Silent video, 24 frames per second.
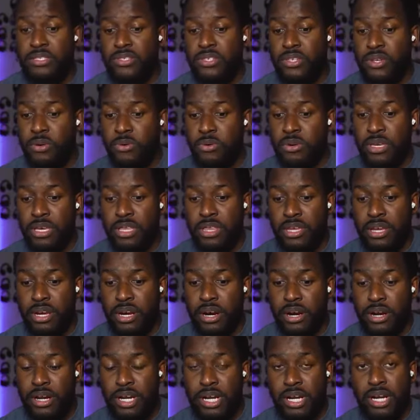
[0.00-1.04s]
So here they
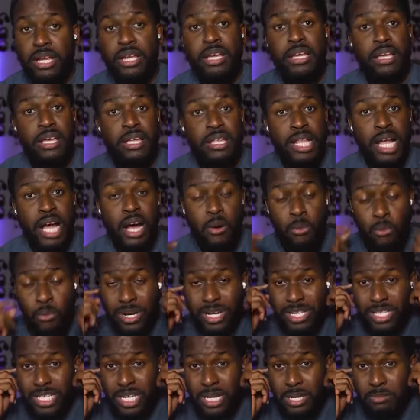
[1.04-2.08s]
are. Now, when
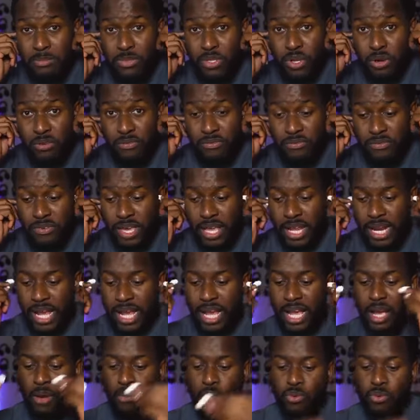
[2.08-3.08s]
in terms of fit, I